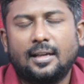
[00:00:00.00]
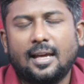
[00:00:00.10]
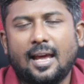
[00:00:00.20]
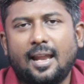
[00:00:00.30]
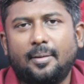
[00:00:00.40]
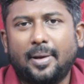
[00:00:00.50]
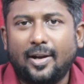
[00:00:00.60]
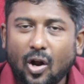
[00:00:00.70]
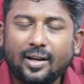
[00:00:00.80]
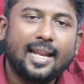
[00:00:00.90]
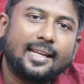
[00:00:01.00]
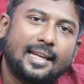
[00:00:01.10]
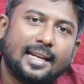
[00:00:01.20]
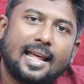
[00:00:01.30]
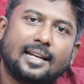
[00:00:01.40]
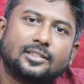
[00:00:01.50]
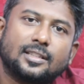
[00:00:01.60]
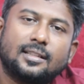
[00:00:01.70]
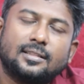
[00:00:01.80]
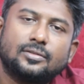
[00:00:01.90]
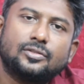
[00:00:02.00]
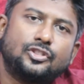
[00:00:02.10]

And by not taking an action,